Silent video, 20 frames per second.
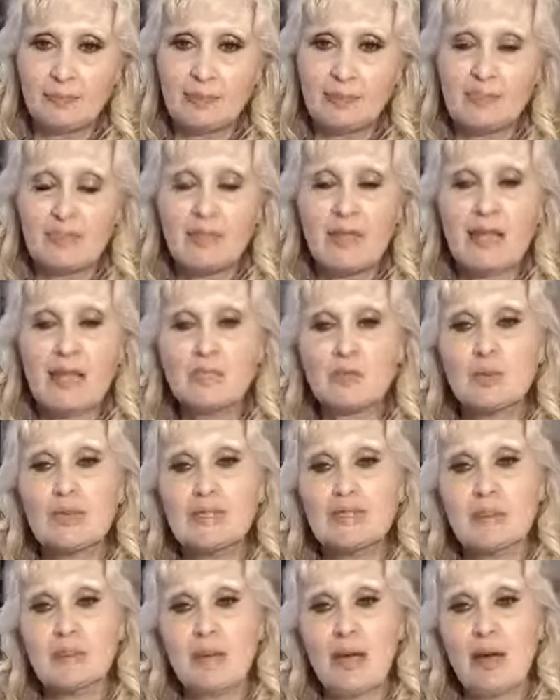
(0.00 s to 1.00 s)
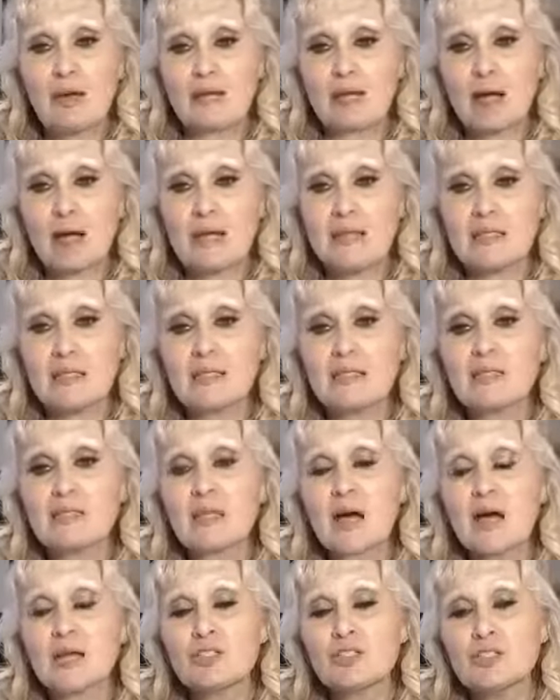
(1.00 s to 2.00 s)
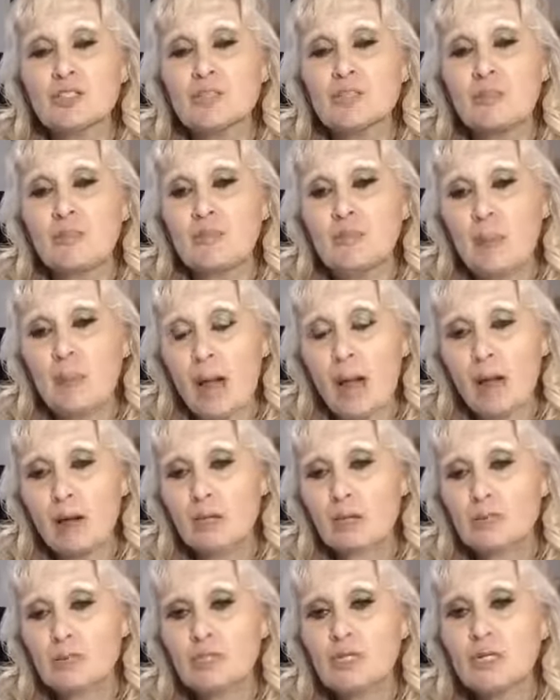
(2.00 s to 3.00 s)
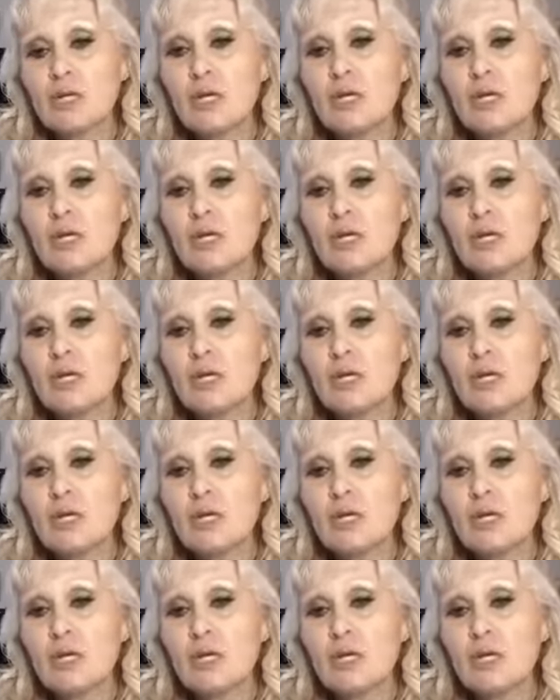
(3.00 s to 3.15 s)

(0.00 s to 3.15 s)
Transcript: So that's what it's about, guys. It's not just about